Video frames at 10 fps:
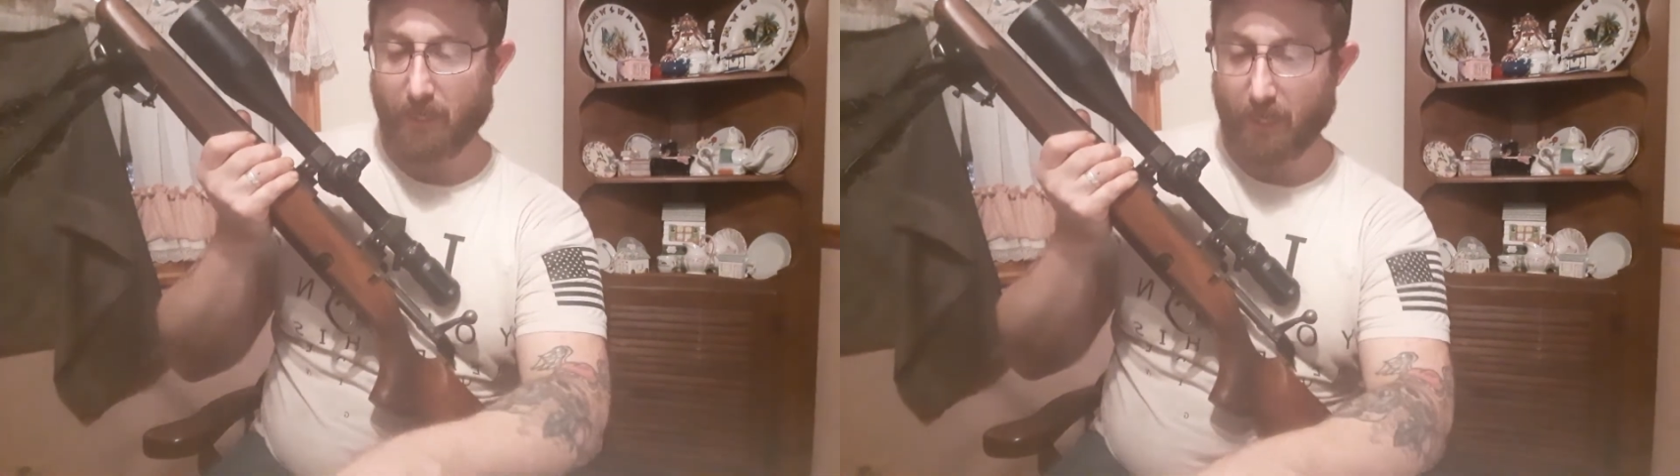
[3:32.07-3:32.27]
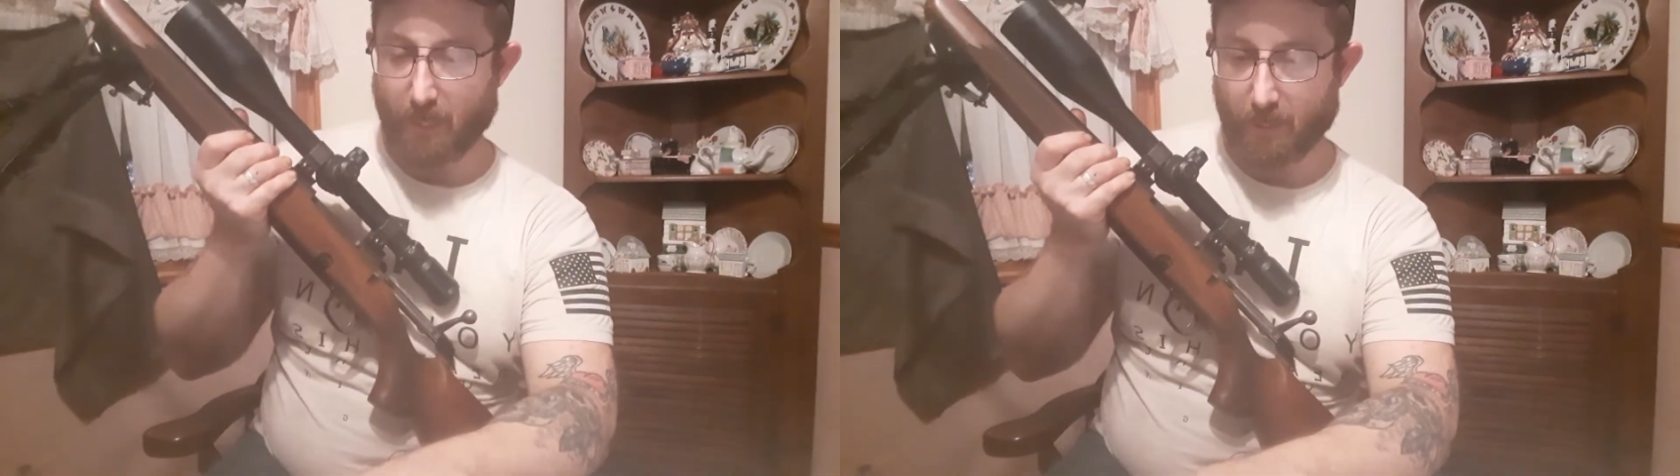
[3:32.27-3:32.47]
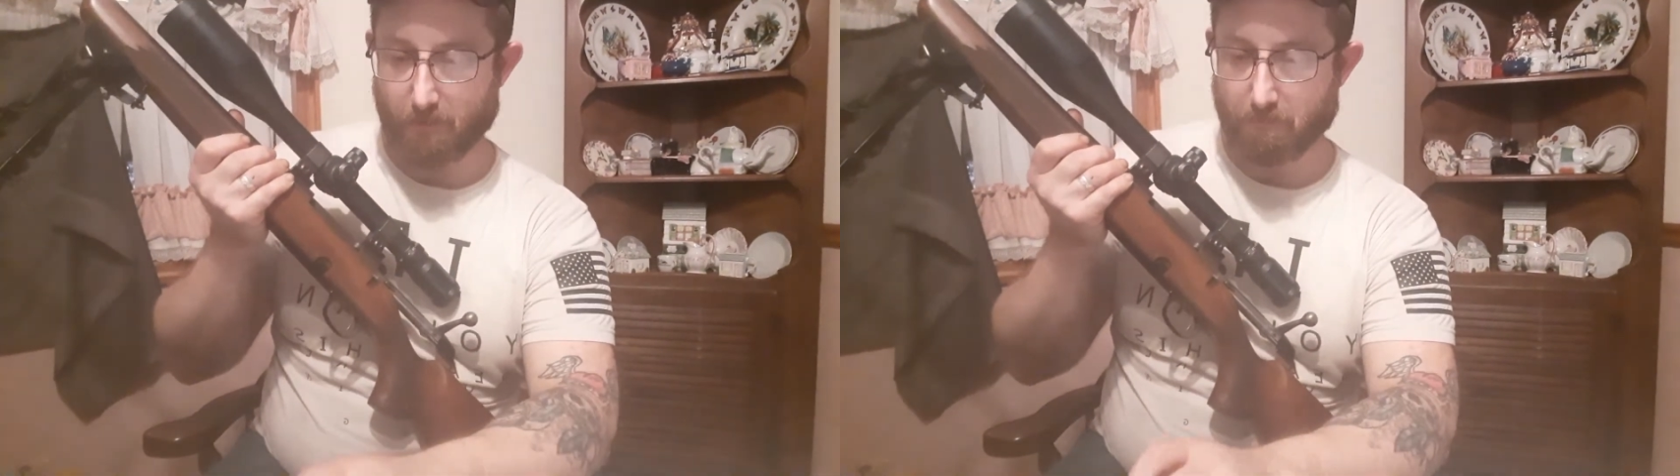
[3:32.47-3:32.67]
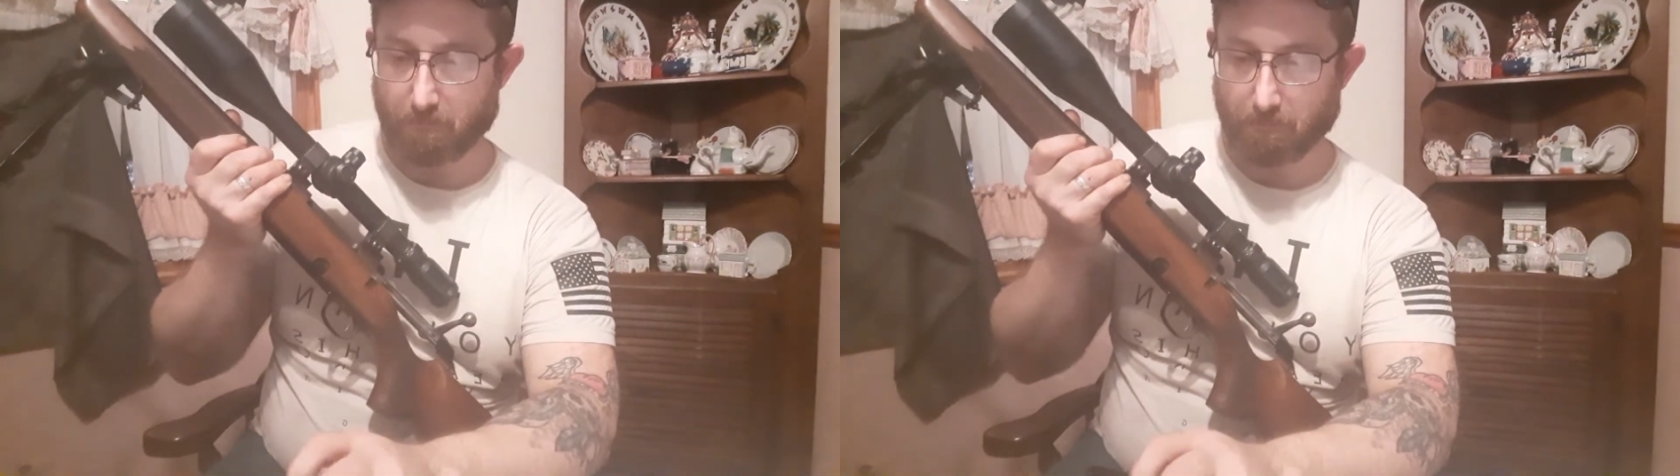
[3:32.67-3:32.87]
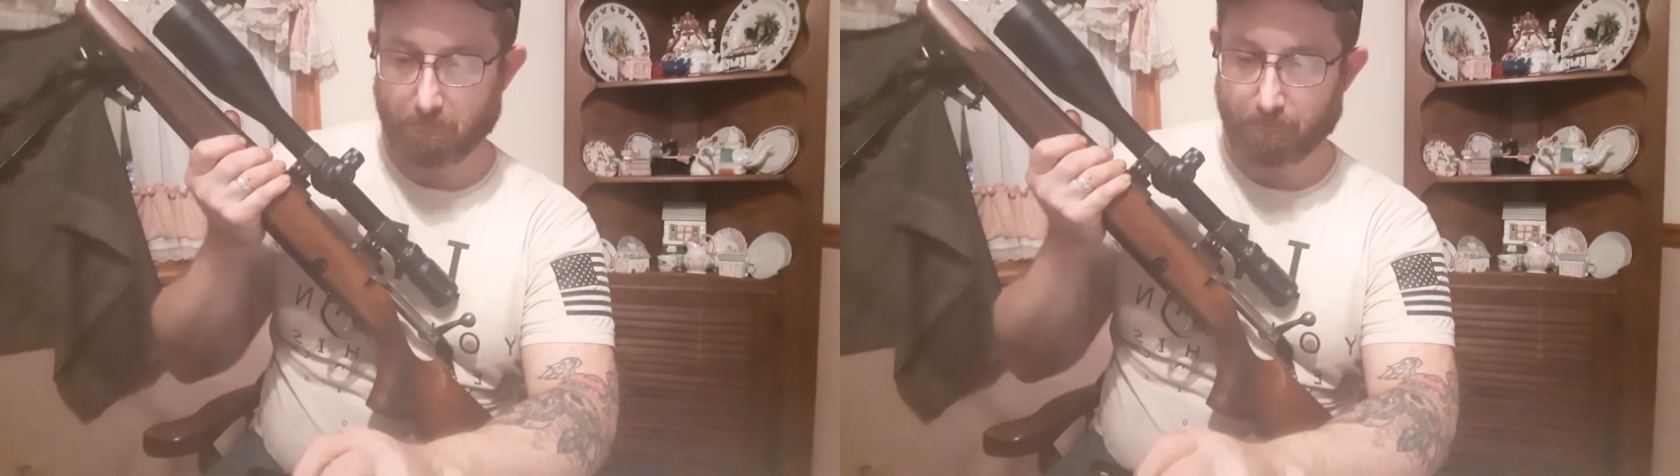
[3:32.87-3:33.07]

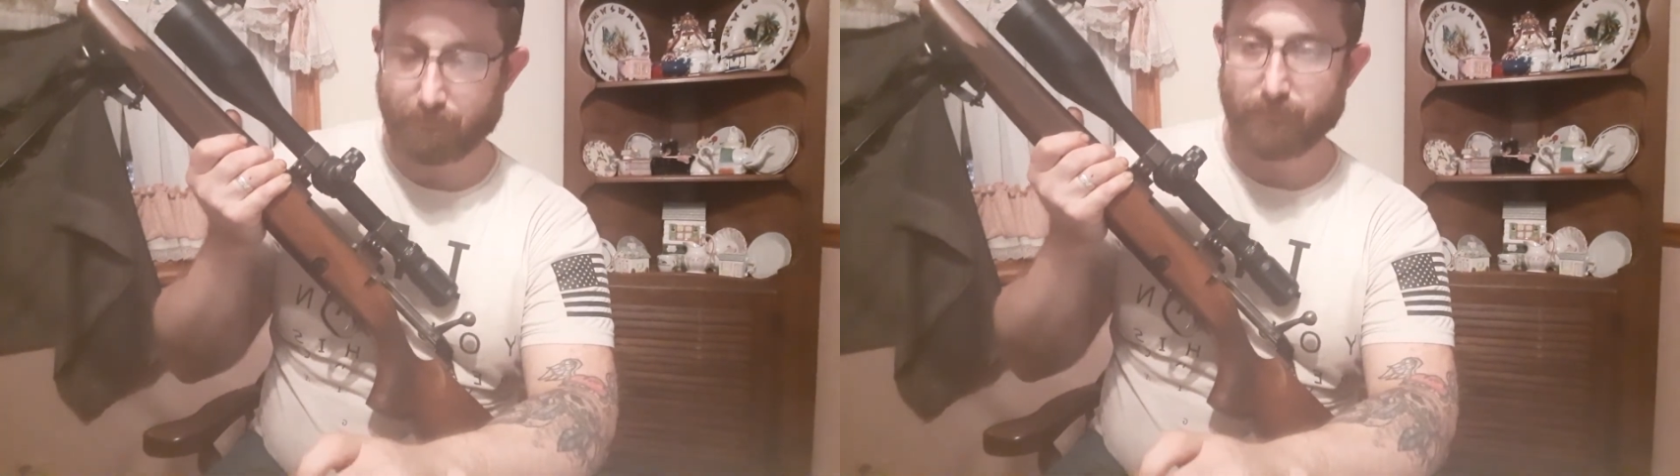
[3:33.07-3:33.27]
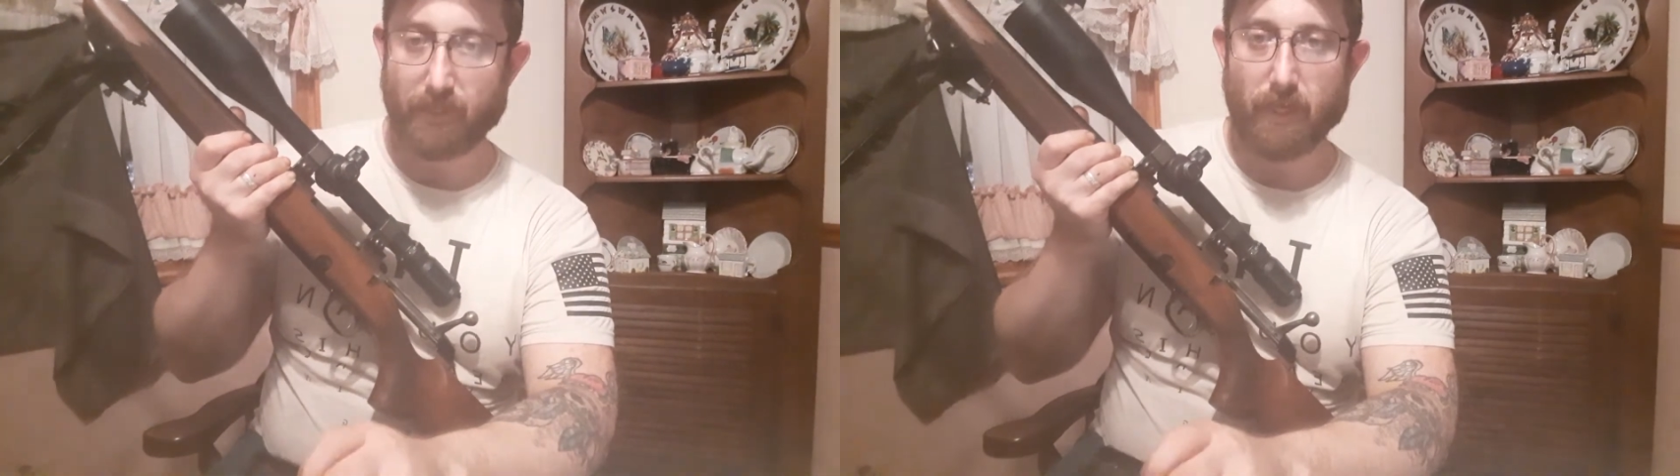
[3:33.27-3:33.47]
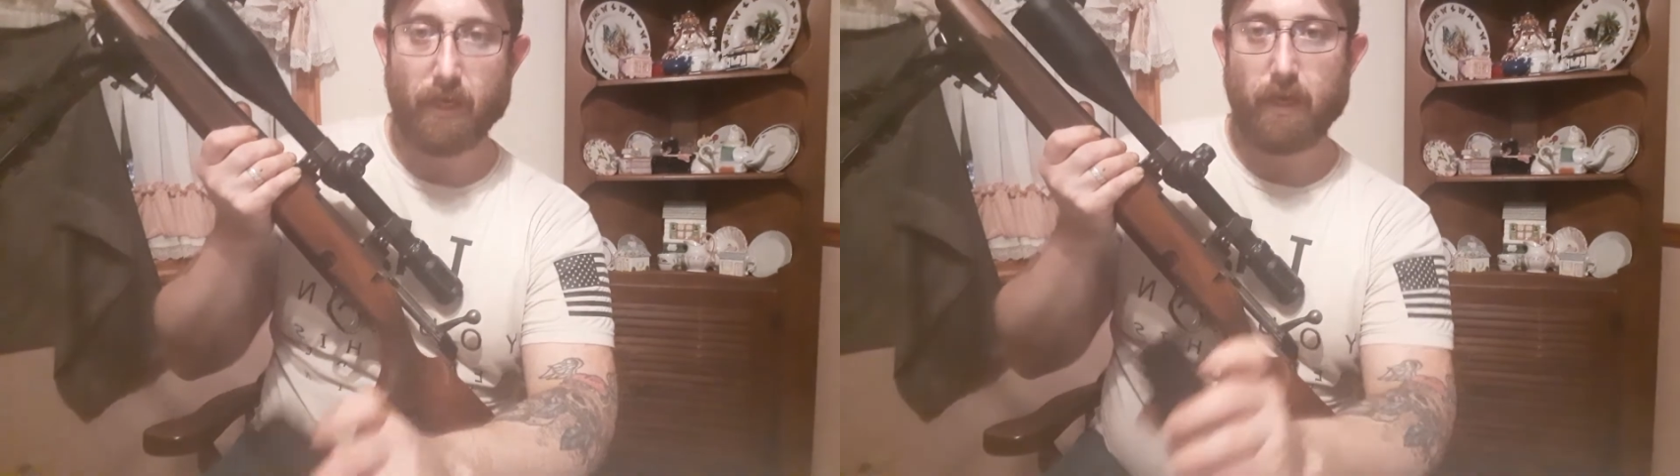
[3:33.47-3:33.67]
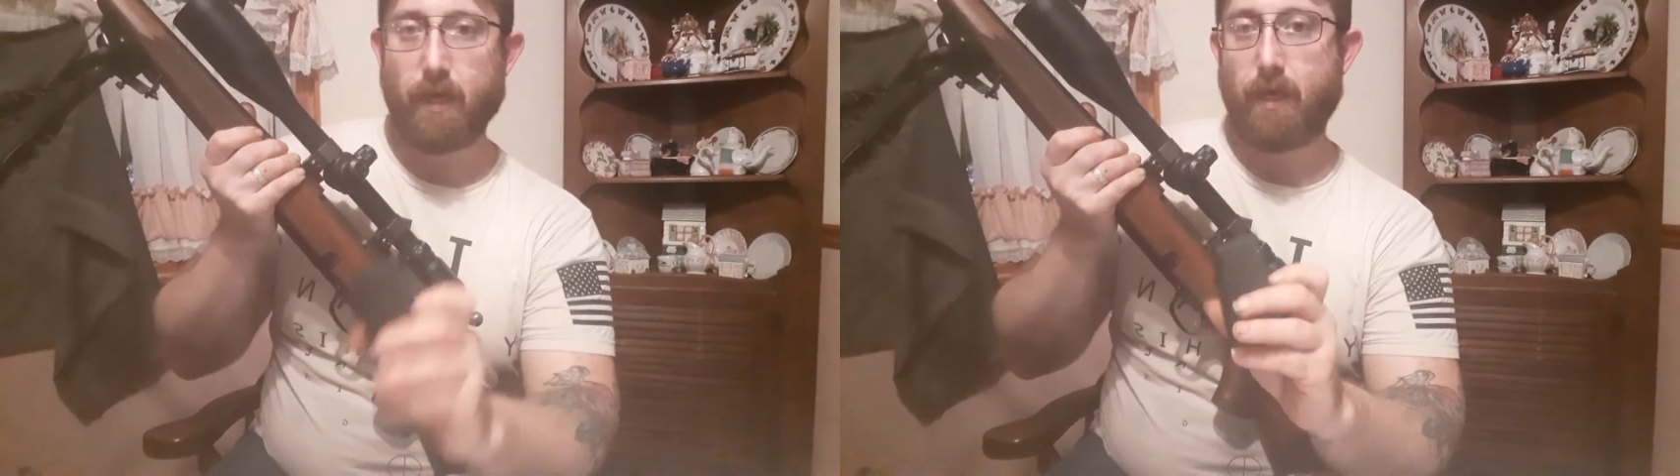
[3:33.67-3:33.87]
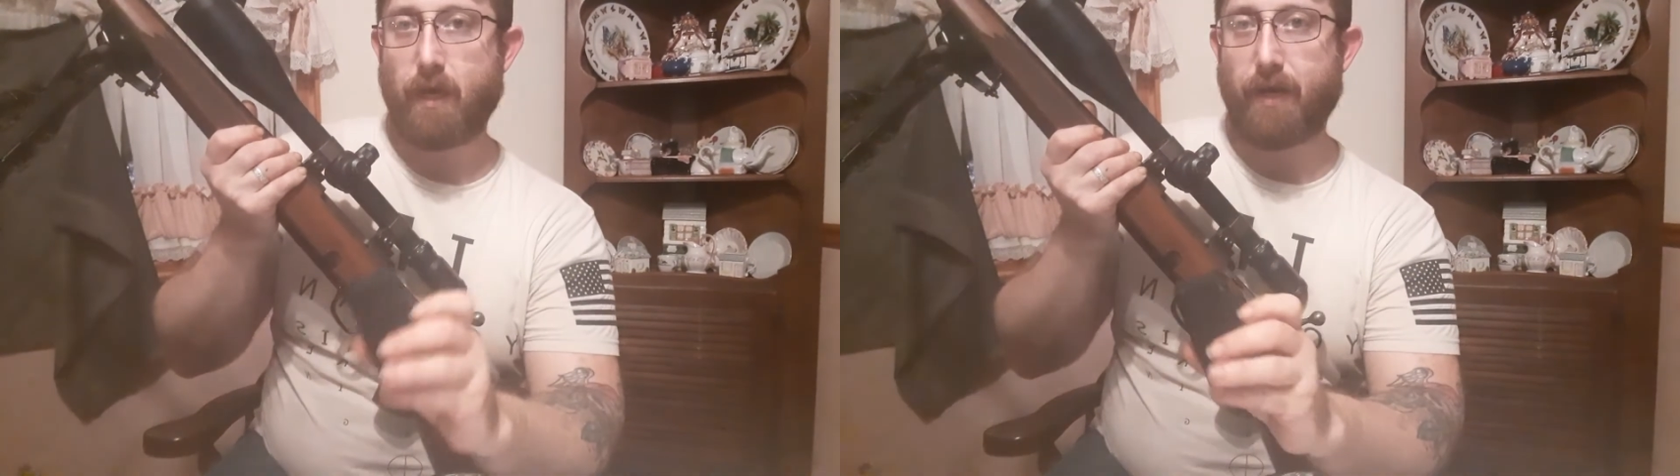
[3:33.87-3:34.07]

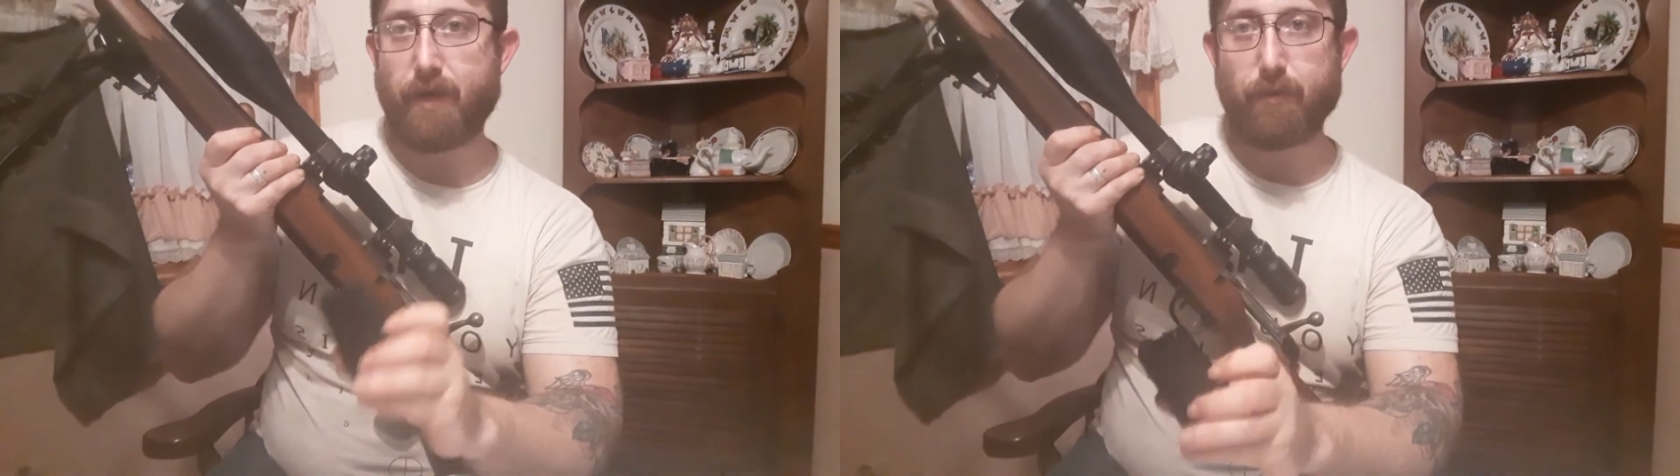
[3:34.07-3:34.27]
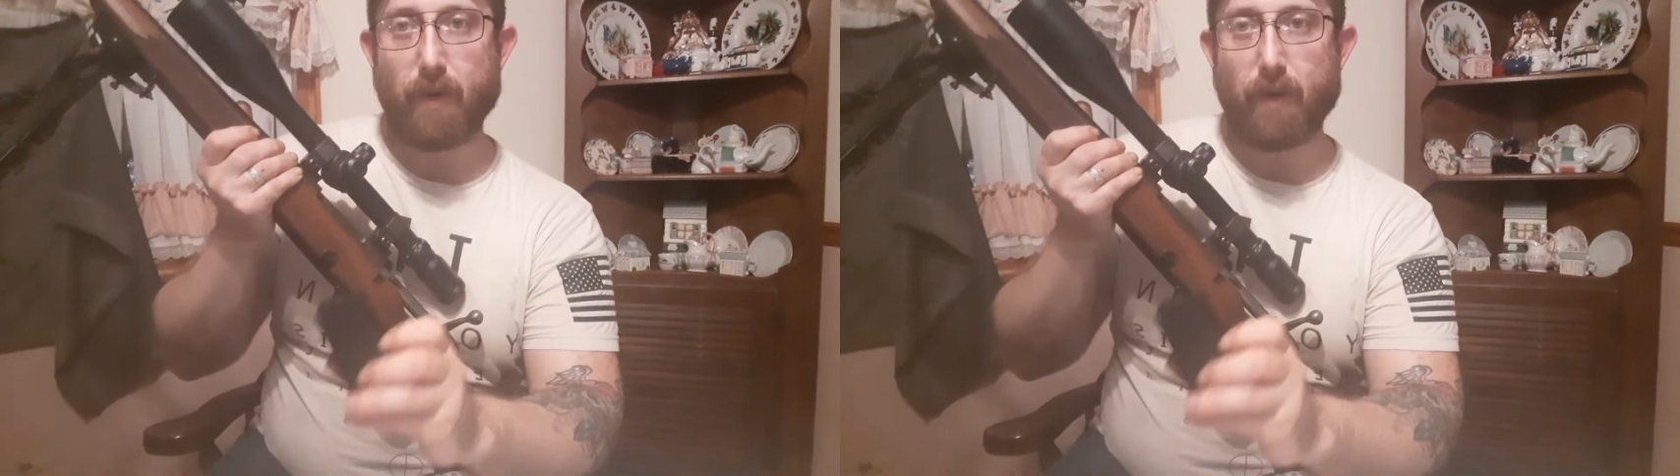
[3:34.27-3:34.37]
Another